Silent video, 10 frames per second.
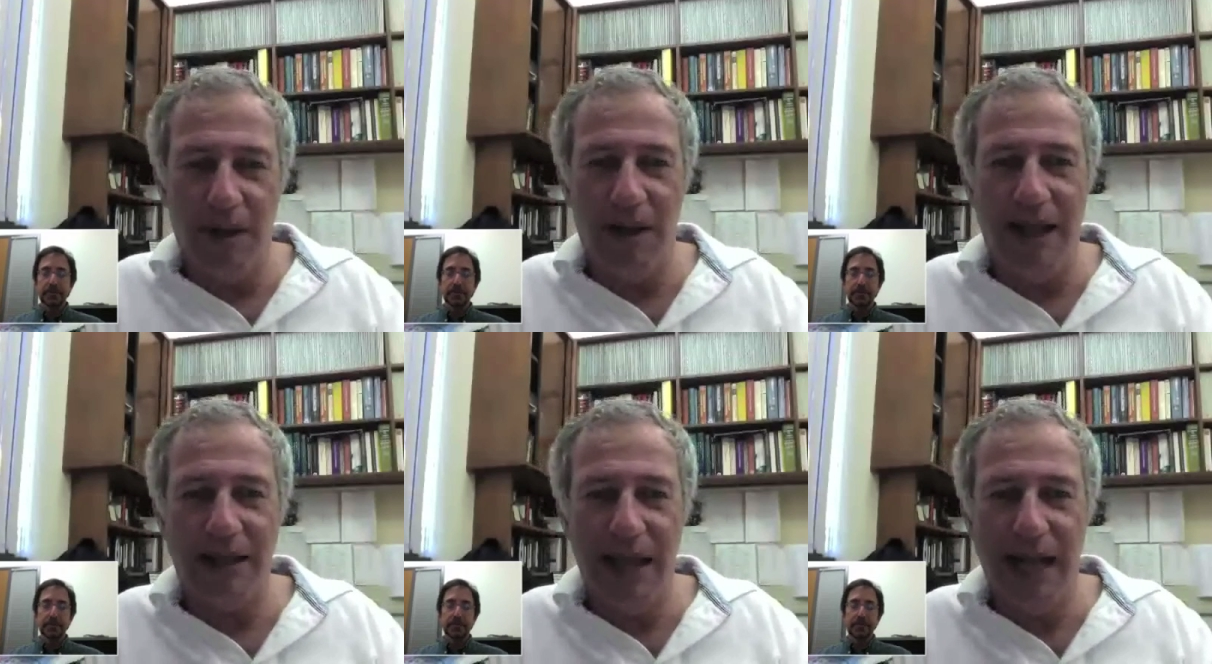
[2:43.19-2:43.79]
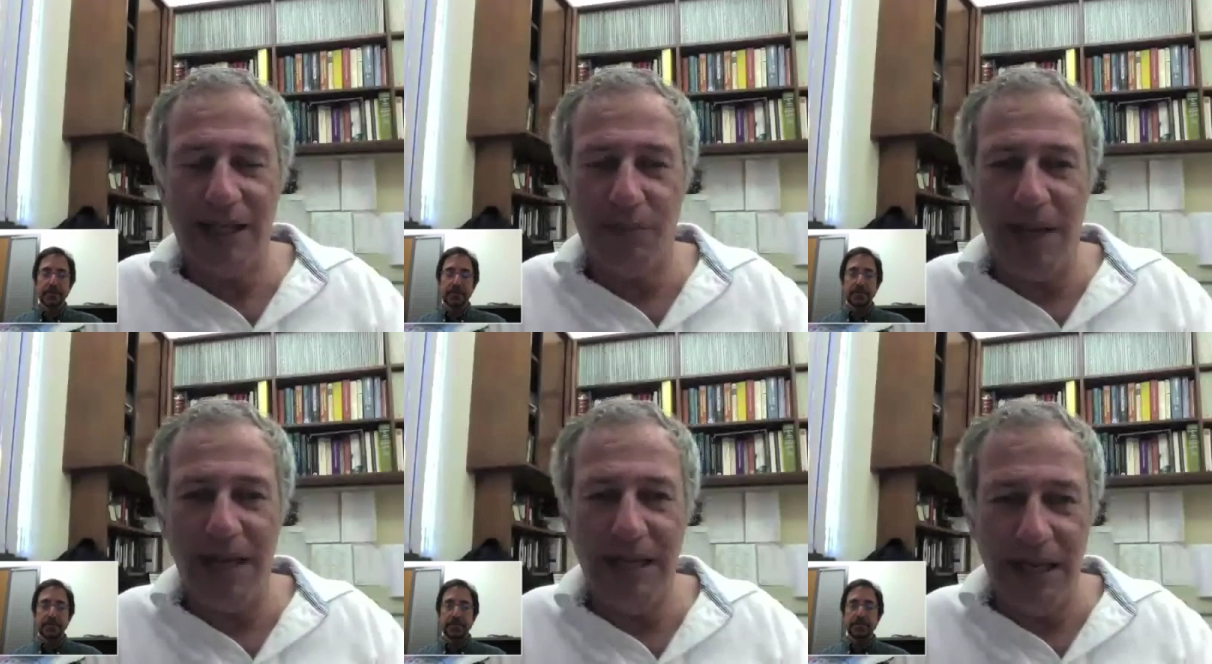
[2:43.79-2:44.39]
Speaker 1: and let's be
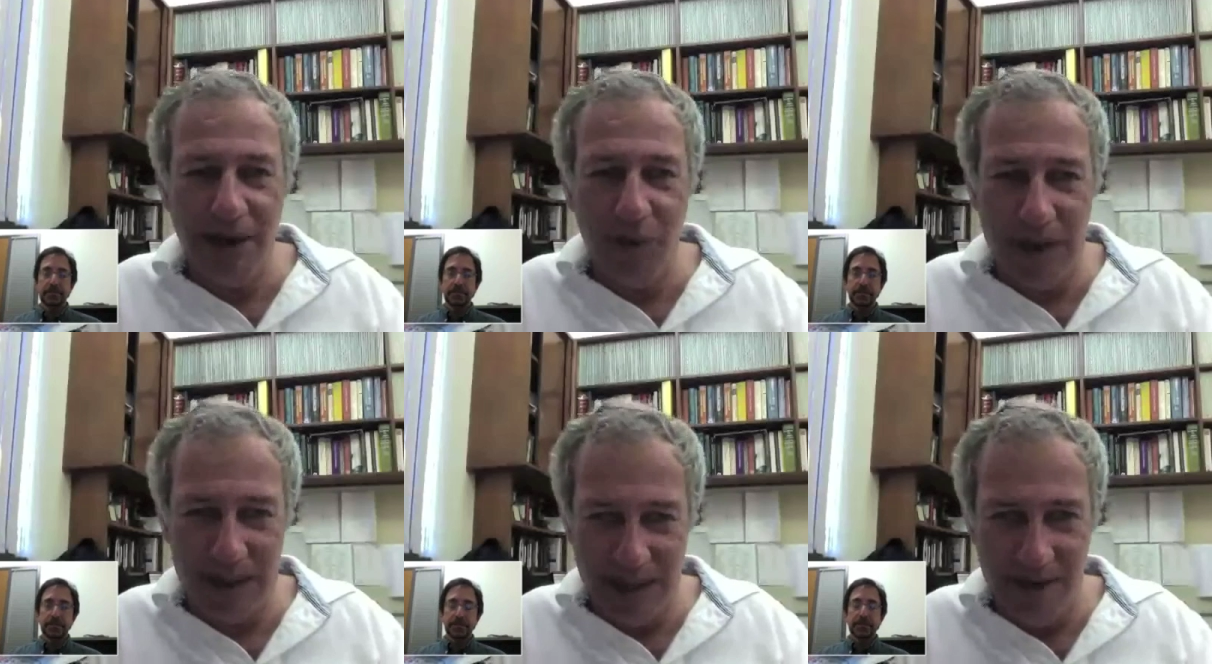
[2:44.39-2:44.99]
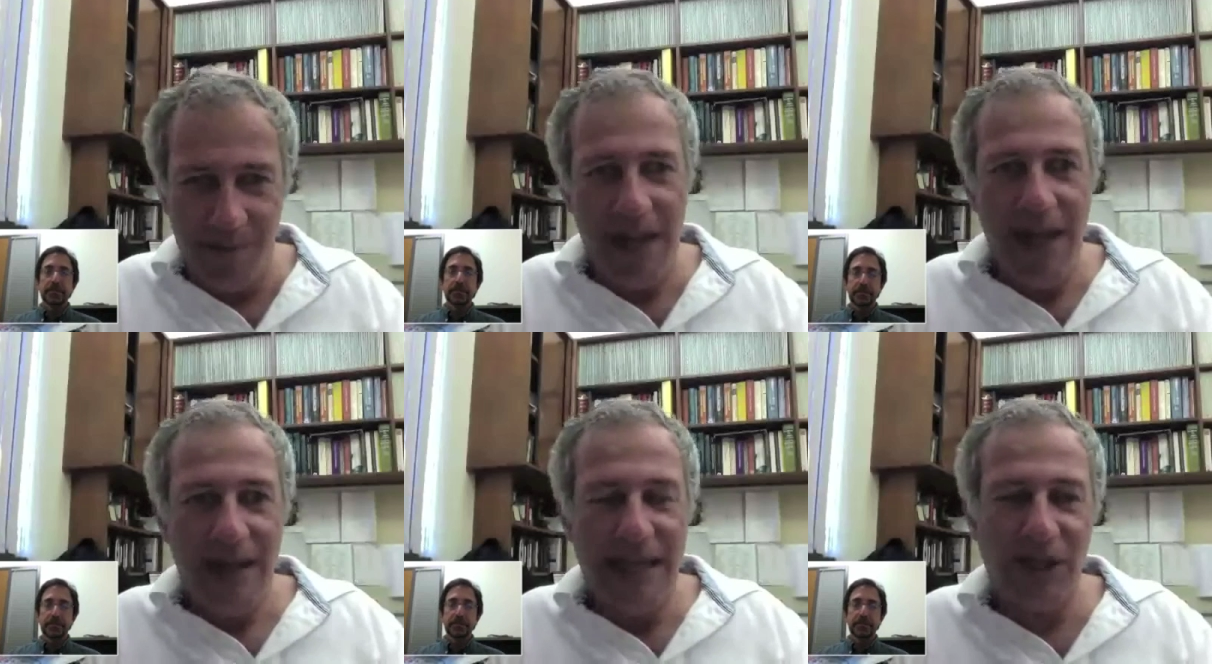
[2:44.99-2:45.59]
done with it. That's